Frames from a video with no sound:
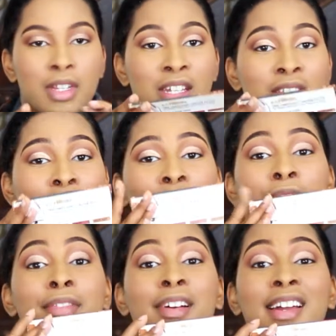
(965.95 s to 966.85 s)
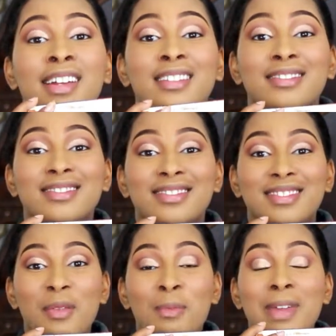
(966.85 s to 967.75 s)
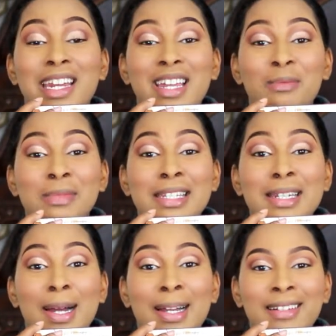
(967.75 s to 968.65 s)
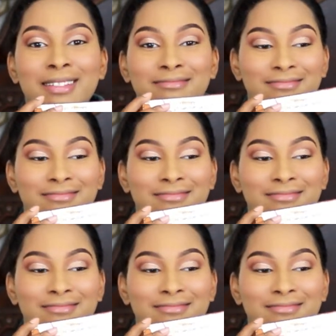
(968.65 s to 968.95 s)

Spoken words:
It's on the front. Medium to dark.